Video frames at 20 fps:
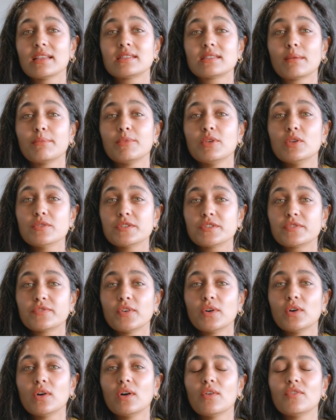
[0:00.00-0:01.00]
it's some
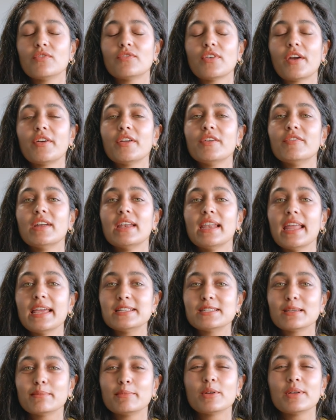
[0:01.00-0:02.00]
useful, very
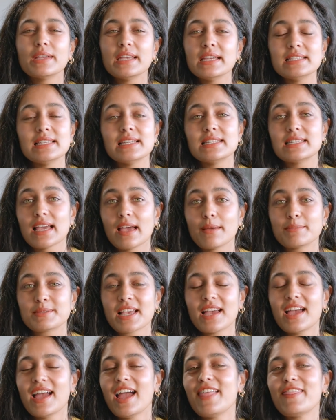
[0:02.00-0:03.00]
relatable, easy tips
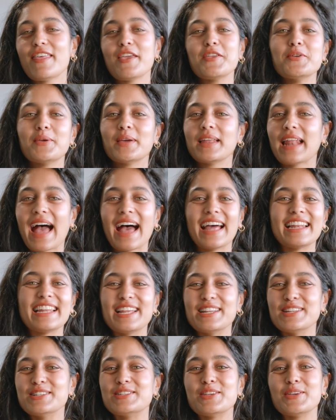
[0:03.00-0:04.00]
that you can add
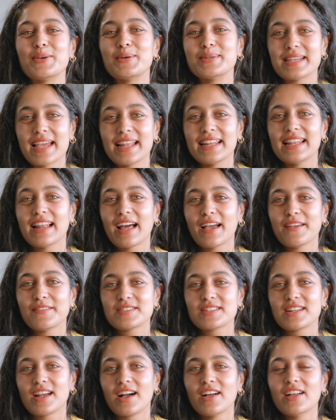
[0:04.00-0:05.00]
into your daily
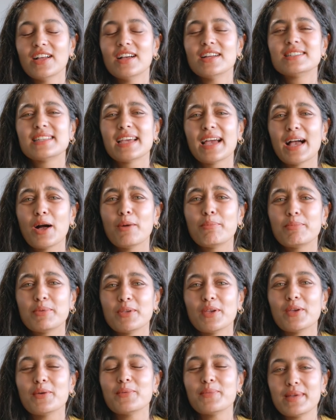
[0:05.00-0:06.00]
lifestyle to help
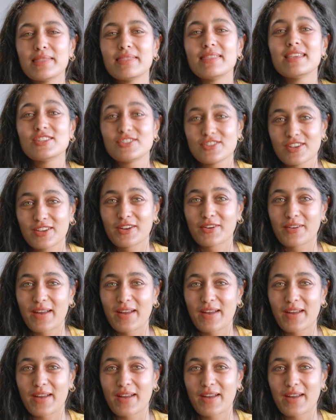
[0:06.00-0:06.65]
you with these sugar